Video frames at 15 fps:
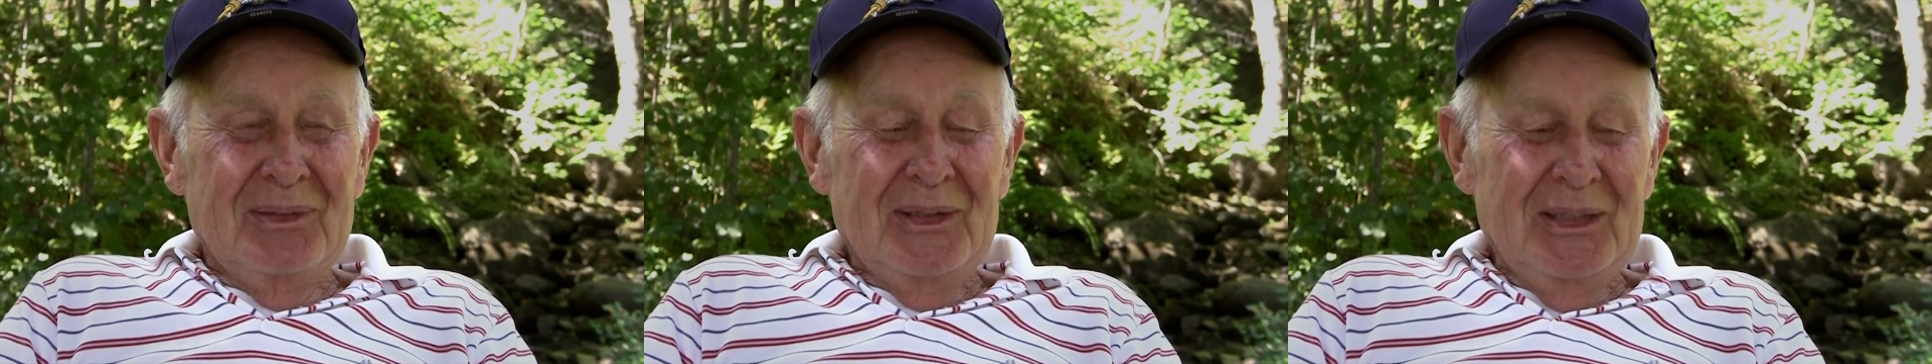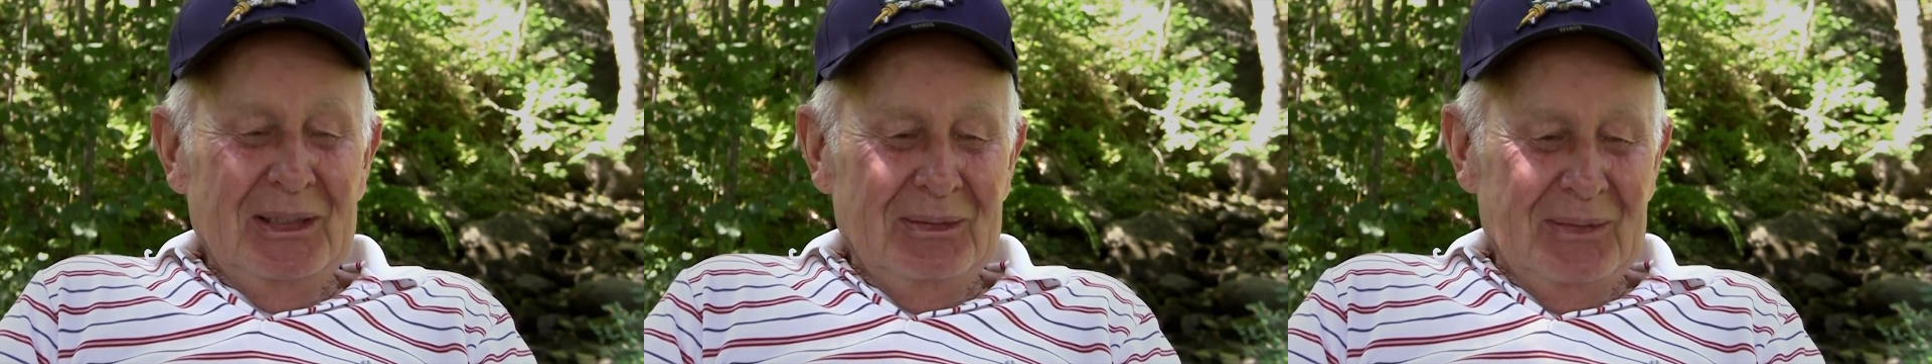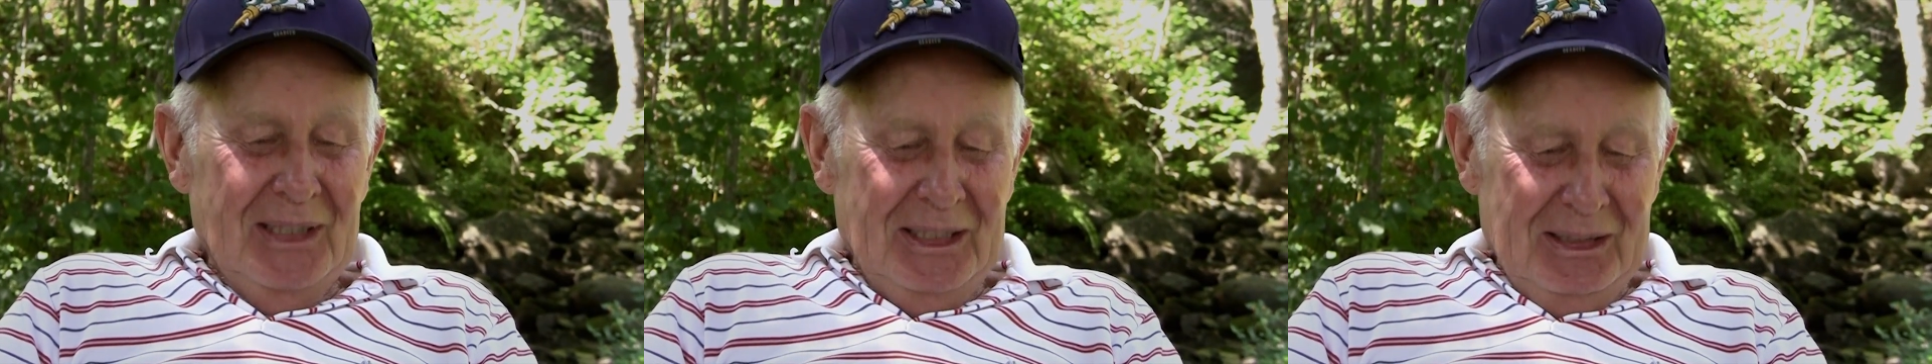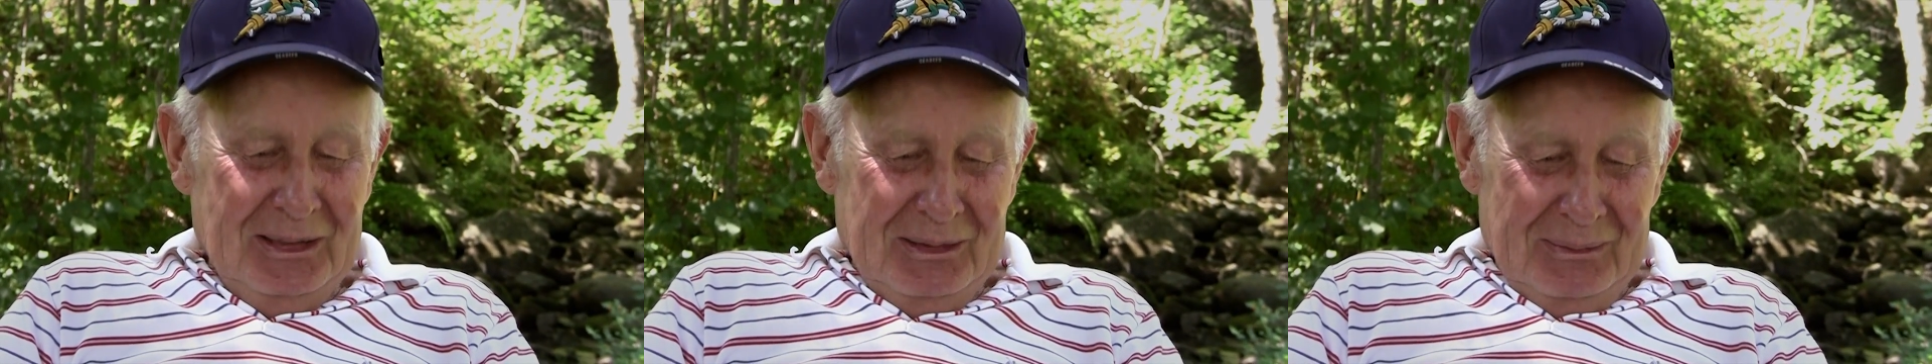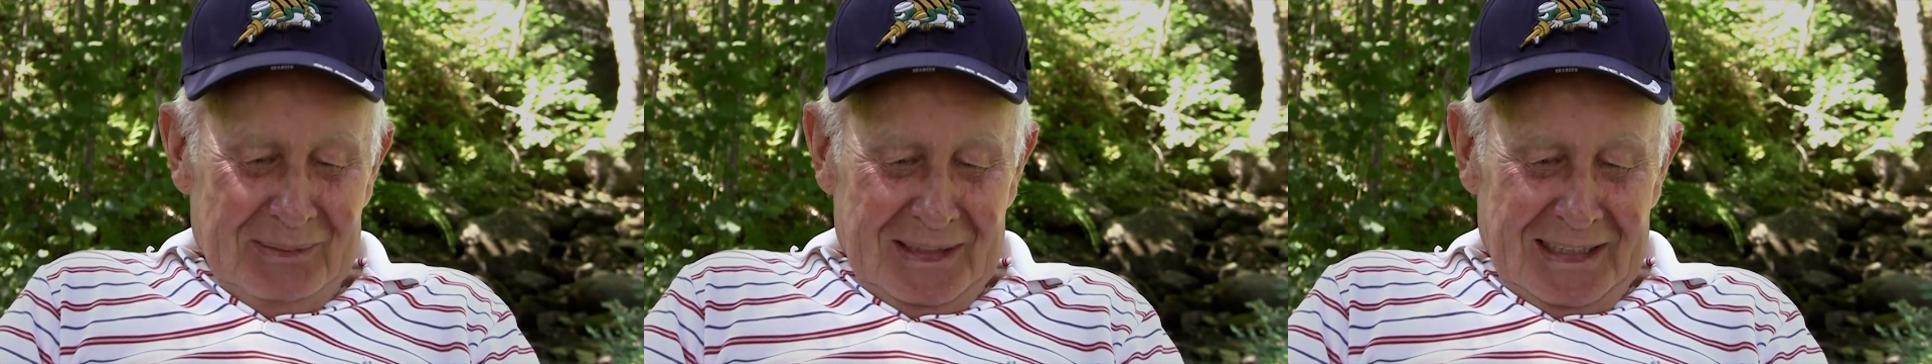Marine
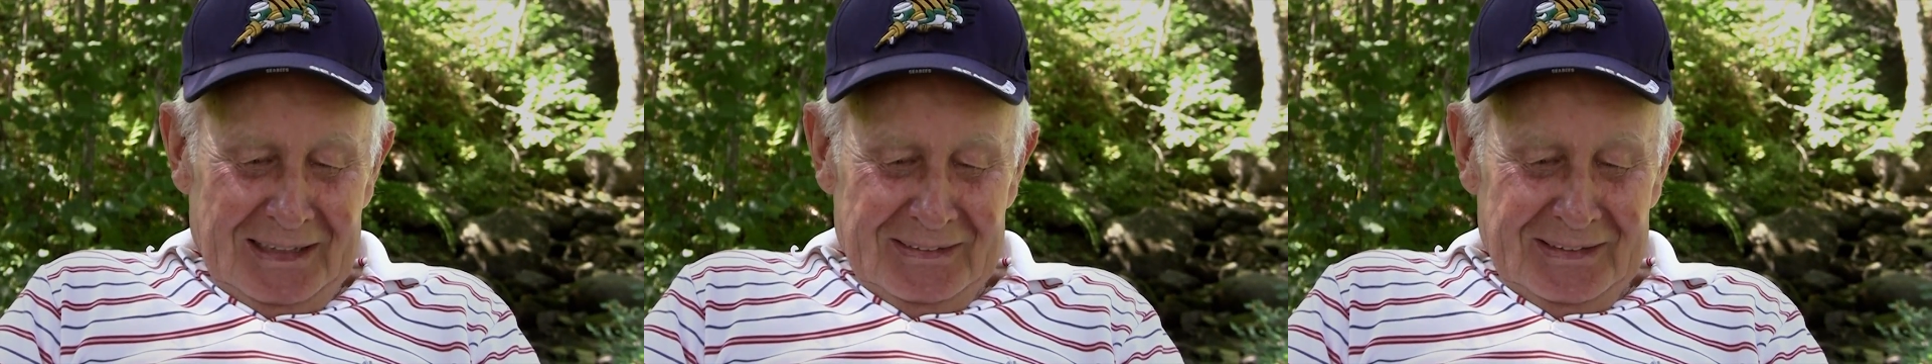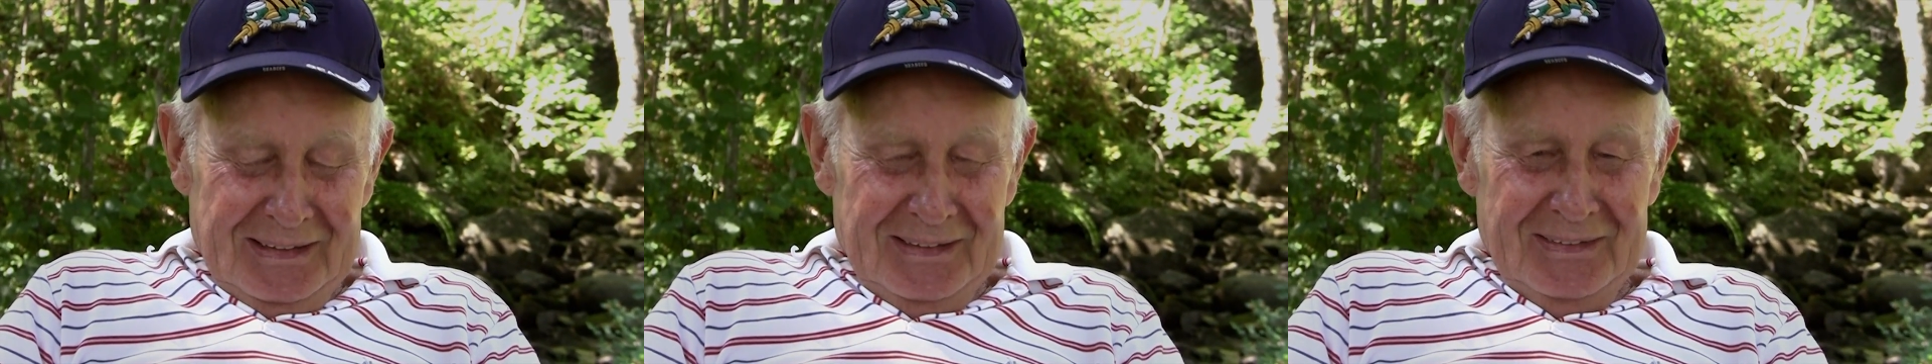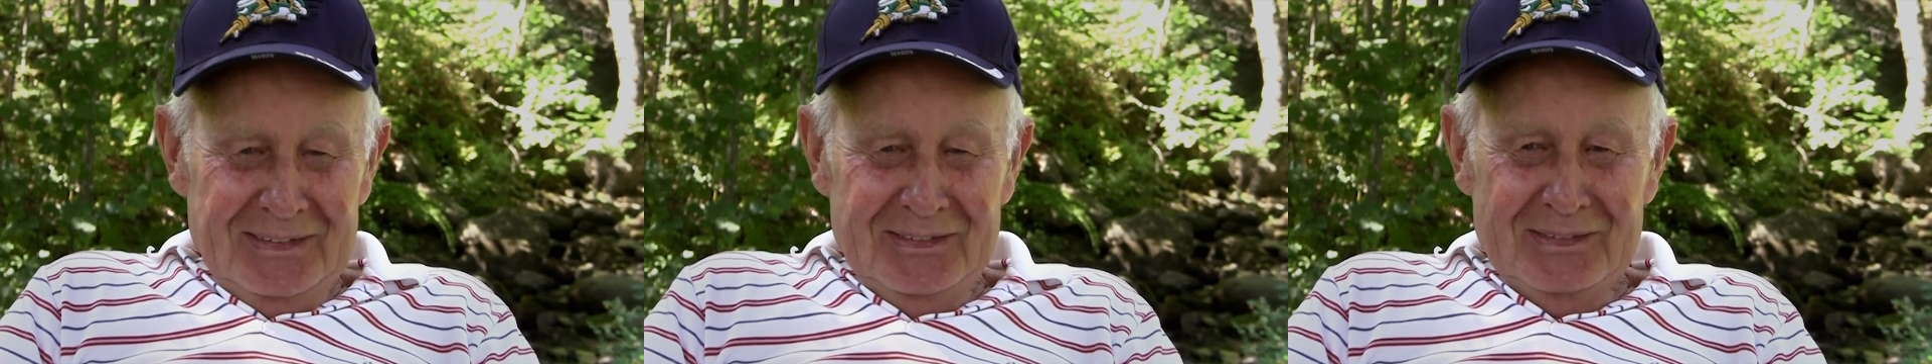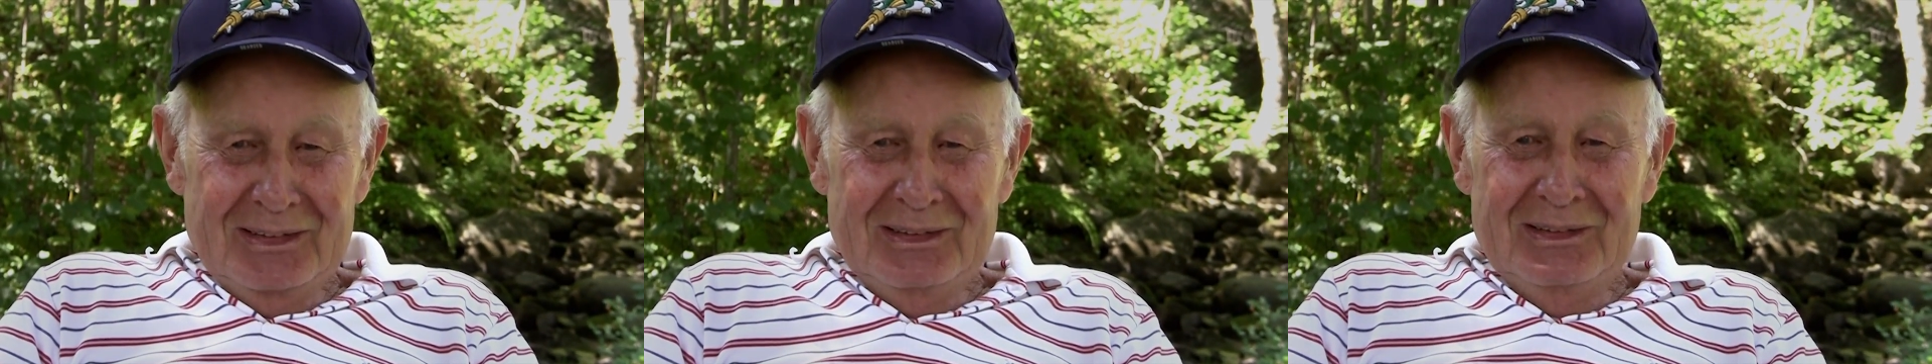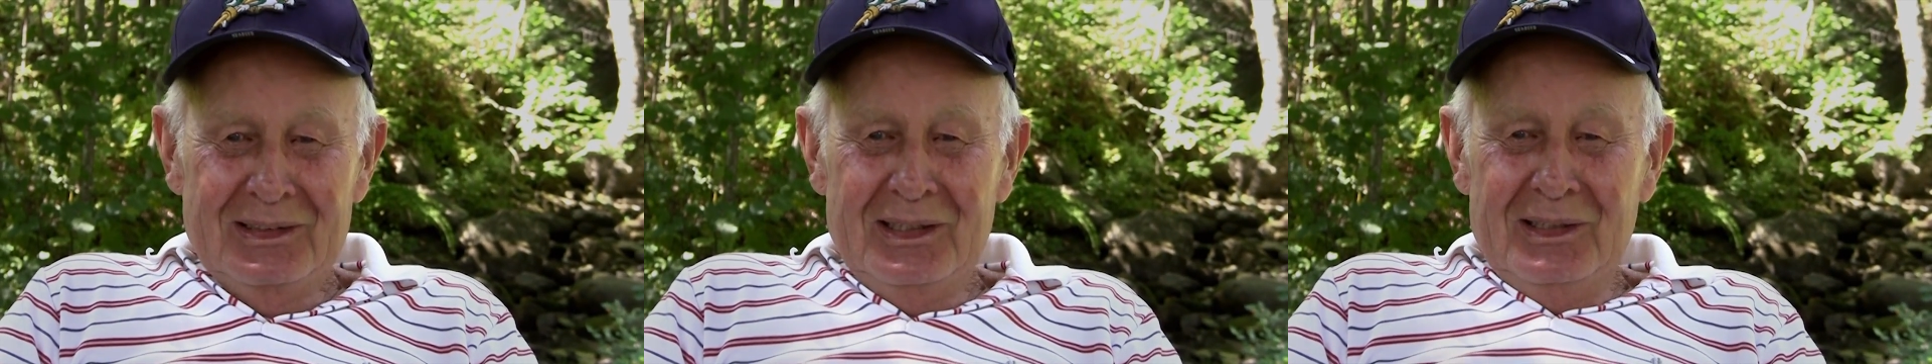radio men out there, he
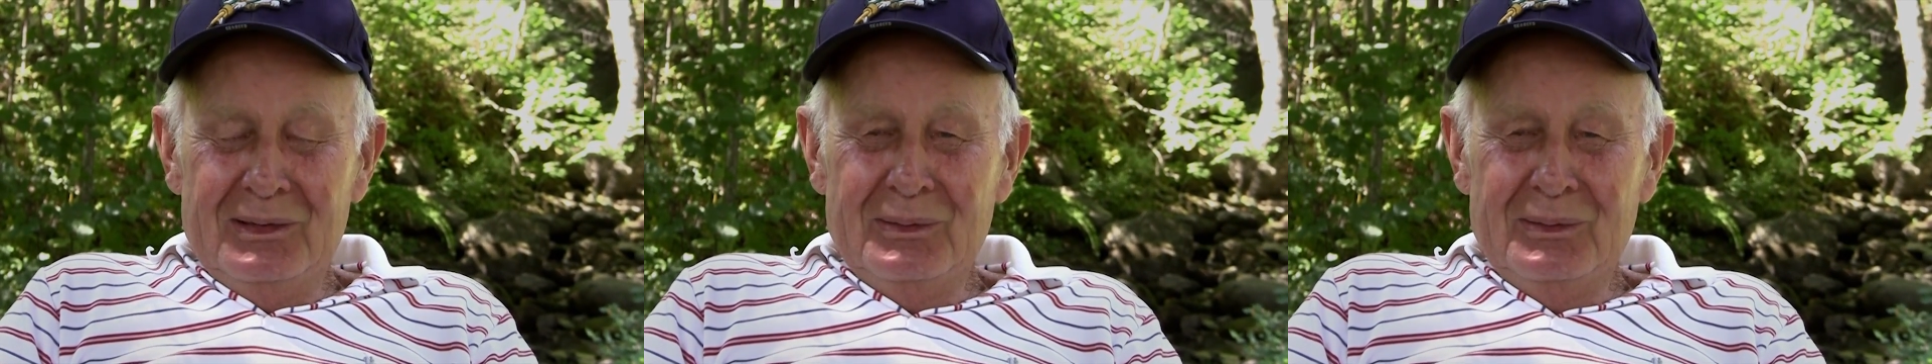says,